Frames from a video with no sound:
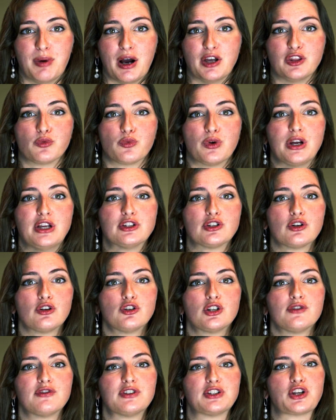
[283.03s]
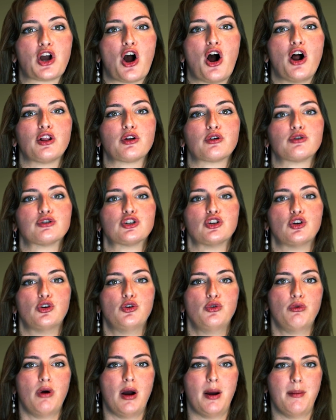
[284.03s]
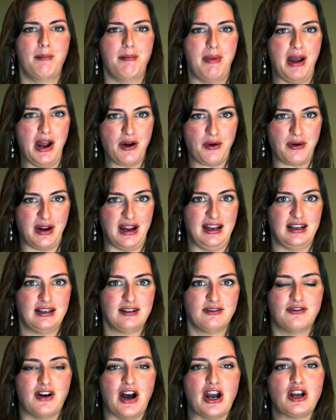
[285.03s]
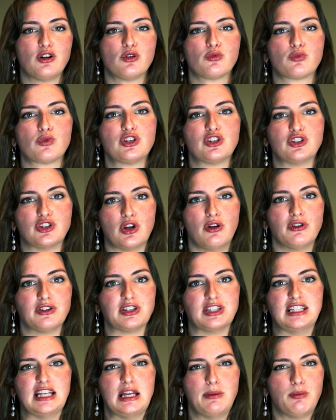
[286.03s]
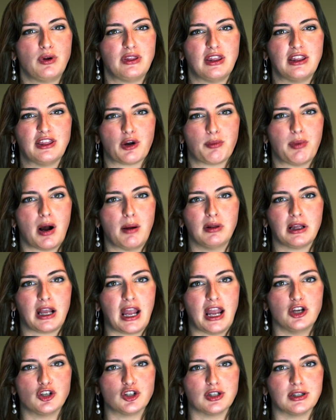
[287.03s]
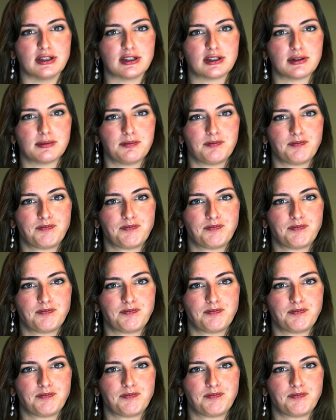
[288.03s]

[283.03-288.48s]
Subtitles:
by the research of scholars who buried vital results deep within their publications.